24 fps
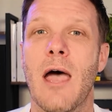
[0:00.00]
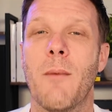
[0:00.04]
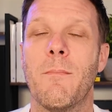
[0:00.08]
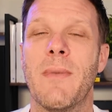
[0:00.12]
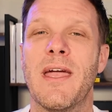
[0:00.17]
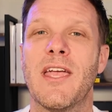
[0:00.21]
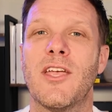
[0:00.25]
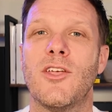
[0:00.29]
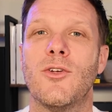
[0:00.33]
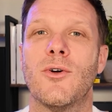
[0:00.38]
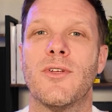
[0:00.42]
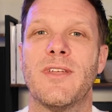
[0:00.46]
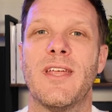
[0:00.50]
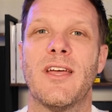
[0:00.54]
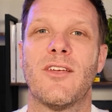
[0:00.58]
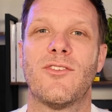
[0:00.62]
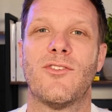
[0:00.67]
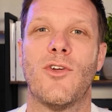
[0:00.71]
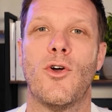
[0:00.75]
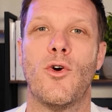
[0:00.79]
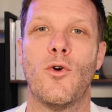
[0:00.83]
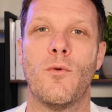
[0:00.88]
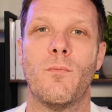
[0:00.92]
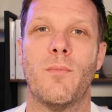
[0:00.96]
and make your
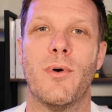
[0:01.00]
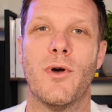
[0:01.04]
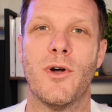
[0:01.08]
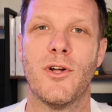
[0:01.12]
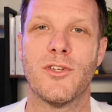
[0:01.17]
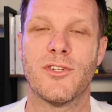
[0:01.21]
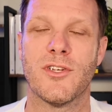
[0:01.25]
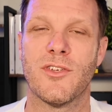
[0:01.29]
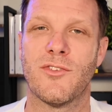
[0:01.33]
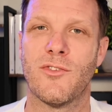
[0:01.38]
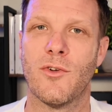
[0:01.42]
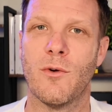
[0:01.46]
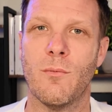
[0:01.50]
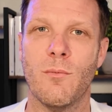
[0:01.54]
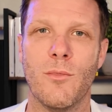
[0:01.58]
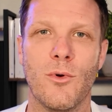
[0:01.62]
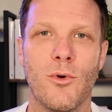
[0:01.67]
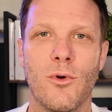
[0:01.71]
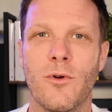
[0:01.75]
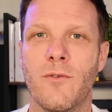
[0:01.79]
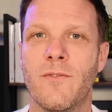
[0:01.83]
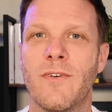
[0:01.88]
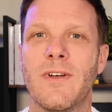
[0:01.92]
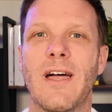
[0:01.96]
next home purchase or
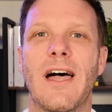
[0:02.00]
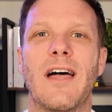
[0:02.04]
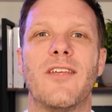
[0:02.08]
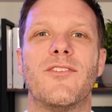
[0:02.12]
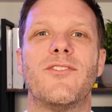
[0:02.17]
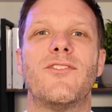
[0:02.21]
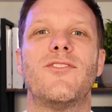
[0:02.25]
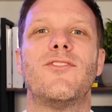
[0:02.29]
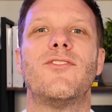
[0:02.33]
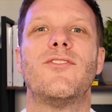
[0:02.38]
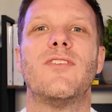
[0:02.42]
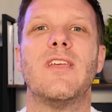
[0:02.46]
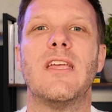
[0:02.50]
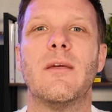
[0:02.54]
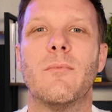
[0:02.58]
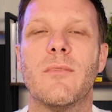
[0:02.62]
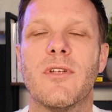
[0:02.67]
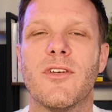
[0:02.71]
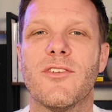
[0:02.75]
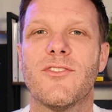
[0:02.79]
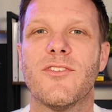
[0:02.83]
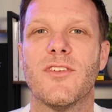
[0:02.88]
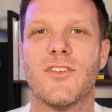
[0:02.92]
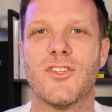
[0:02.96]
move as
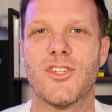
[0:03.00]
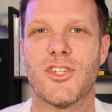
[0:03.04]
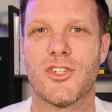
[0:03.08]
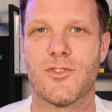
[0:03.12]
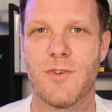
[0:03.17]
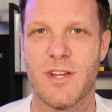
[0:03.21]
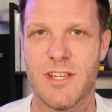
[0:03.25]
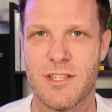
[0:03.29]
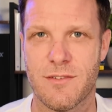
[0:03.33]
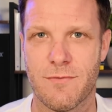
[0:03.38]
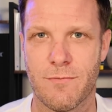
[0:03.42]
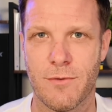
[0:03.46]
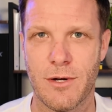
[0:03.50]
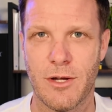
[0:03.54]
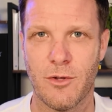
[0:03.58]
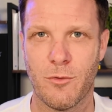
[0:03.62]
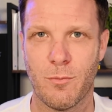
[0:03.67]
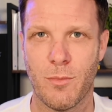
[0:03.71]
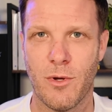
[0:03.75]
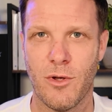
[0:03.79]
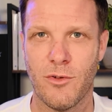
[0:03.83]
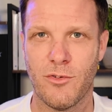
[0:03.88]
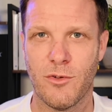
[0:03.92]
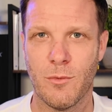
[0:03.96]
seamless and stress-free as
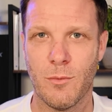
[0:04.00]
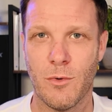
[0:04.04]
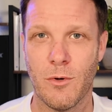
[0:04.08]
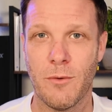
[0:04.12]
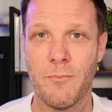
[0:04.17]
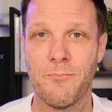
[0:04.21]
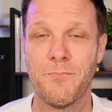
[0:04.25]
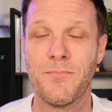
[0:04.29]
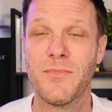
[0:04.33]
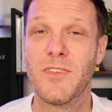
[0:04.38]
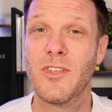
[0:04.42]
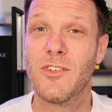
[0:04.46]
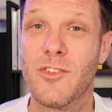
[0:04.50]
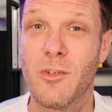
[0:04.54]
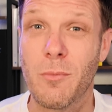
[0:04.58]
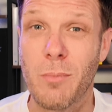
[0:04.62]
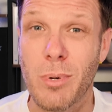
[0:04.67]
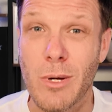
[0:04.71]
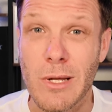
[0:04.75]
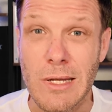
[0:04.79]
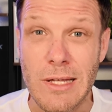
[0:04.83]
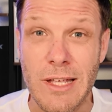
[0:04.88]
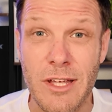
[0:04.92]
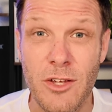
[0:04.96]
possible. So
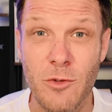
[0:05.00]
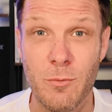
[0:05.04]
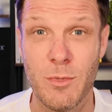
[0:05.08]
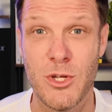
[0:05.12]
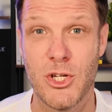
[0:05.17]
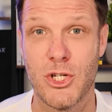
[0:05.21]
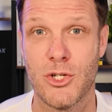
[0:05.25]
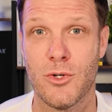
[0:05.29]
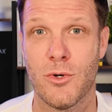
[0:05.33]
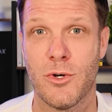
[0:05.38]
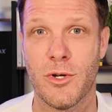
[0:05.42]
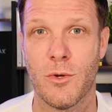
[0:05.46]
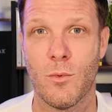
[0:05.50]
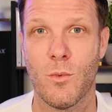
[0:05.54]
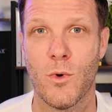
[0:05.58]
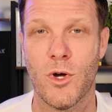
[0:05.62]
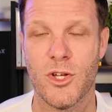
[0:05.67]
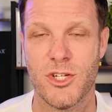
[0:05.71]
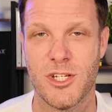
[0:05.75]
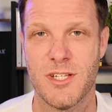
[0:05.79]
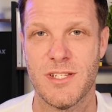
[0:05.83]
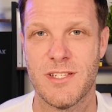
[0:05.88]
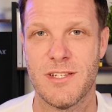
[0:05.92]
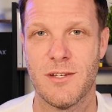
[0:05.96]
please be sure to
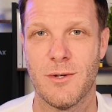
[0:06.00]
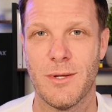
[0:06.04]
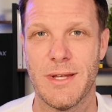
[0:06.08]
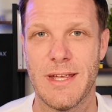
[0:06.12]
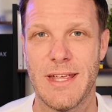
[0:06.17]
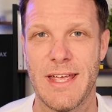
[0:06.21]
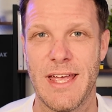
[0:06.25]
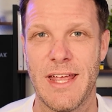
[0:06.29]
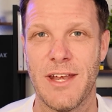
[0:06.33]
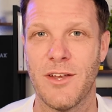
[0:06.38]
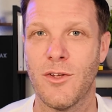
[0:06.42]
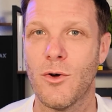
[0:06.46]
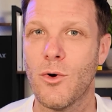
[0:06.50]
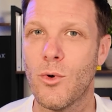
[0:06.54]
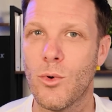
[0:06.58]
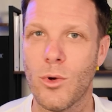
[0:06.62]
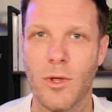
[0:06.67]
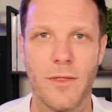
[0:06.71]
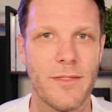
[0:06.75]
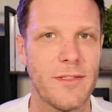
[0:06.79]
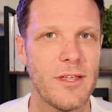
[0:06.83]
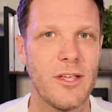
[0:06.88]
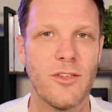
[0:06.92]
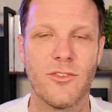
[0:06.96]
watch until the end.
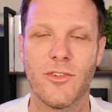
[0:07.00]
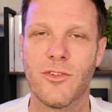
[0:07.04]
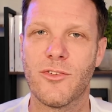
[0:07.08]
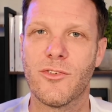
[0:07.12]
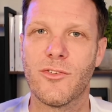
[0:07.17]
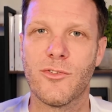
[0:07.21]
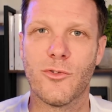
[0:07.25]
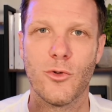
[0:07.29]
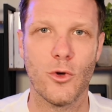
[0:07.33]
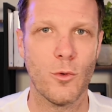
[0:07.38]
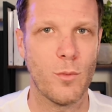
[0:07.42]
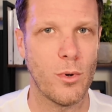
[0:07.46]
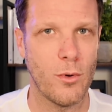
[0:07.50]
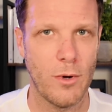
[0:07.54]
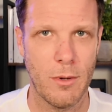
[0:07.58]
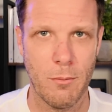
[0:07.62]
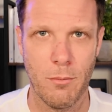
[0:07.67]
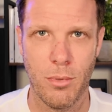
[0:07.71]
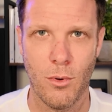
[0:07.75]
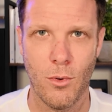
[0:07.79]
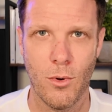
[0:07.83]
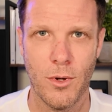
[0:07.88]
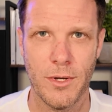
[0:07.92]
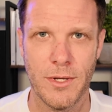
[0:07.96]
All of these are super
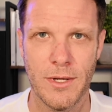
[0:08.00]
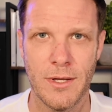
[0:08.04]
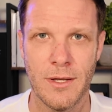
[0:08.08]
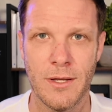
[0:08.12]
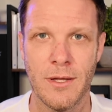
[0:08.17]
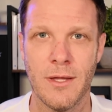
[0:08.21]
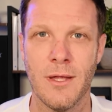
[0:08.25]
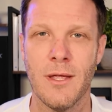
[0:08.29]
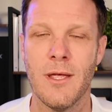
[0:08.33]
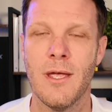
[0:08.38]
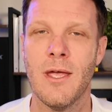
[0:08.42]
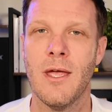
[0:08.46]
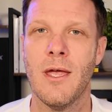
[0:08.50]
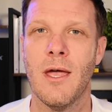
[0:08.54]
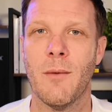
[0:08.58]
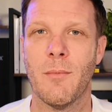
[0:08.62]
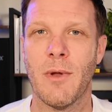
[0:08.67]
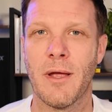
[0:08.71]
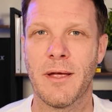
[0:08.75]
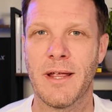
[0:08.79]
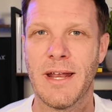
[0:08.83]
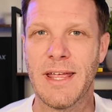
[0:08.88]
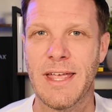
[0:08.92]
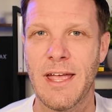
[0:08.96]
important,
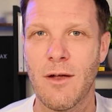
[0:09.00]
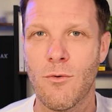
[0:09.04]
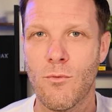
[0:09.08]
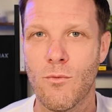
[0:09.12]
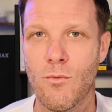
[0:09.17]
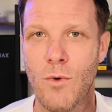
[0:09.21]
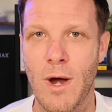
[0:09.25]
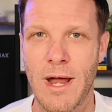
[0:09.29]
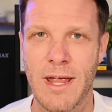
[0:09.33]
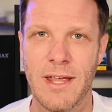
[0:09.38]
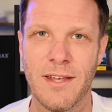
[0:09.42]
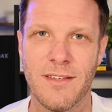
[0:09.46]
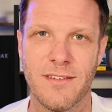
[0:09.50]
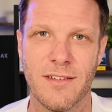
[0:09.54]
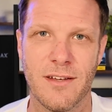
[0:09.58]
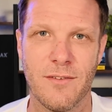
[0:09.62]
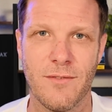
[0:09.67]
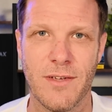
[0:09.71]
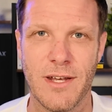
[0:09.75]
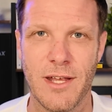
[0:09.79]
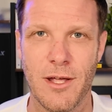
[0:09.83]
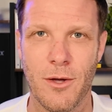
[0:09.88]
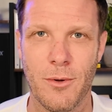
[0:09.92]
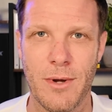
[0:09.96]
but I'm going to get right into
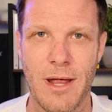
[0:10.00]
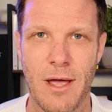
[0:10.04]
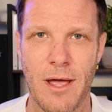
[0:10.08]
the video